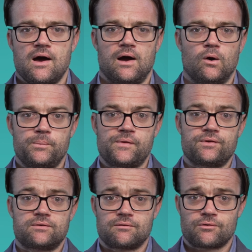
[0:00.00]
I hope that
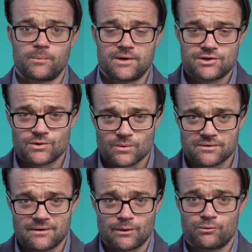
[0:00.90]
this information
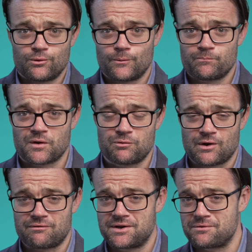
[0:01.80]
was helpful. If you
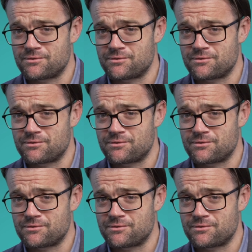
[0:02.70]
have any